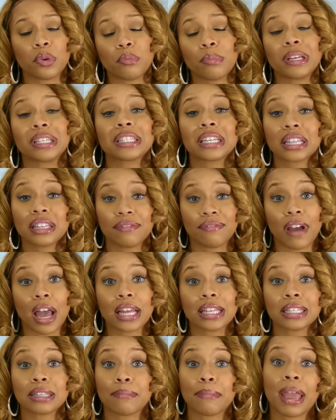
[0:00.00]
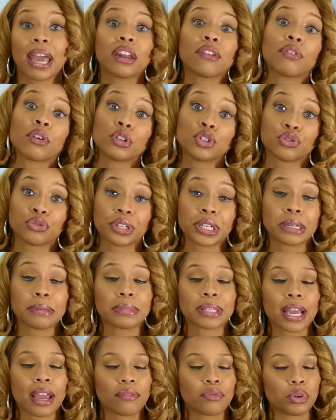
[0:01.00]
who basically finds the man of her
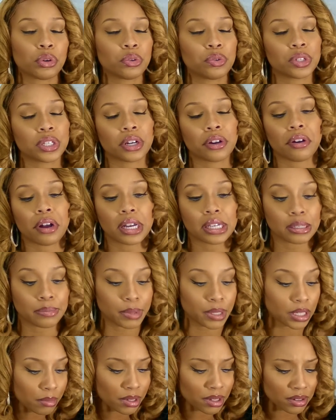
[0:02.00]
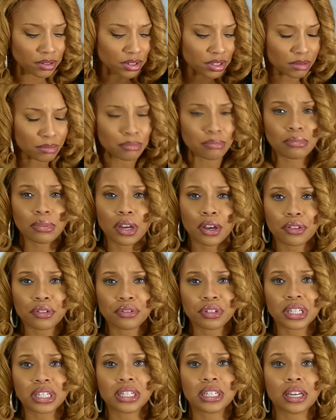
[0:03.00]
dreams after losing her husband, and there's some other
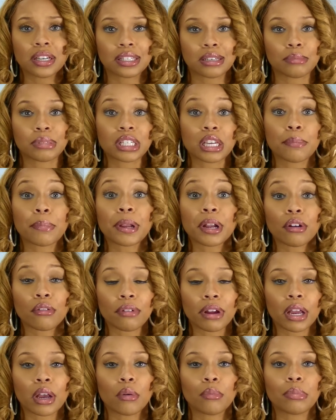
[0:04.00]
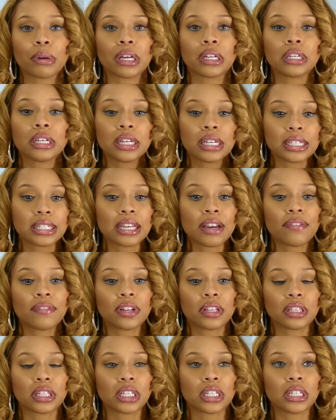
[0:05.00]
details I'm skipping around, but
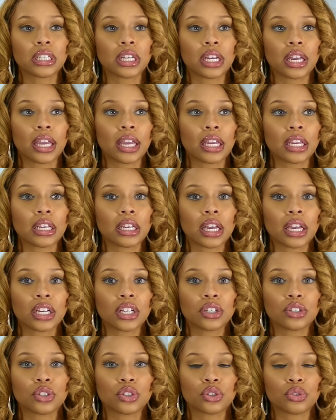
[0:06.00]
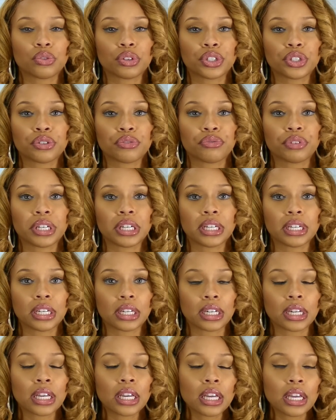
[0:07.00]
definitely a good story to read.
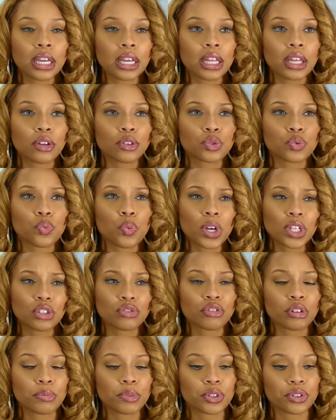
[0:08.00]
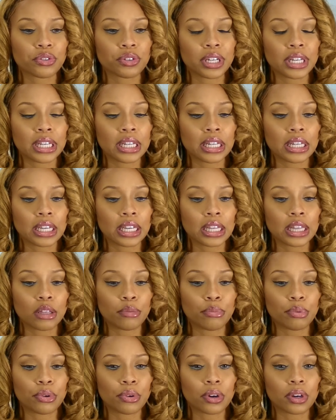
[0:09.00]
And there's one scripture in the
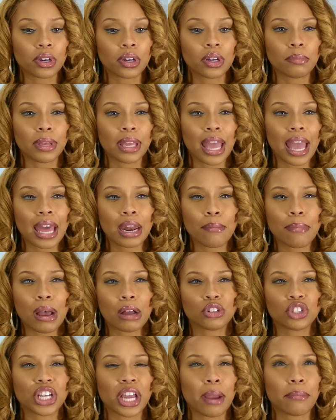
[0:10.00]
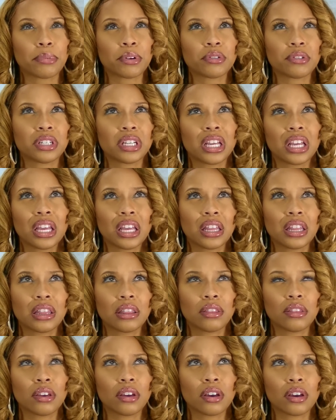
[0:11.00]
book at about chapter
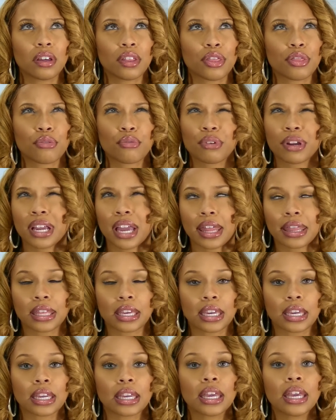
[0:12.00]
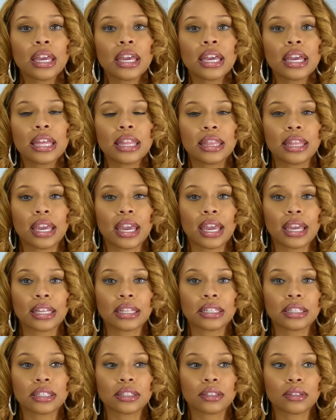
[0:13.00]
3, I think, that
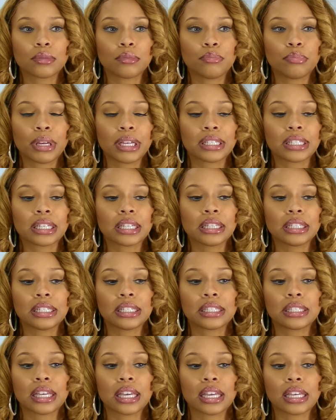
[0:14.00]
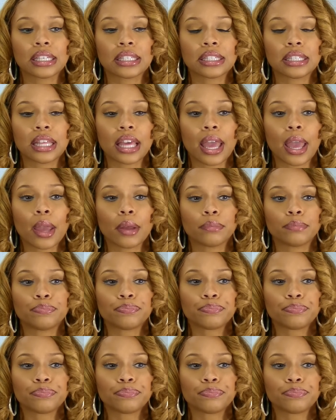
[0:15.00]
basically says that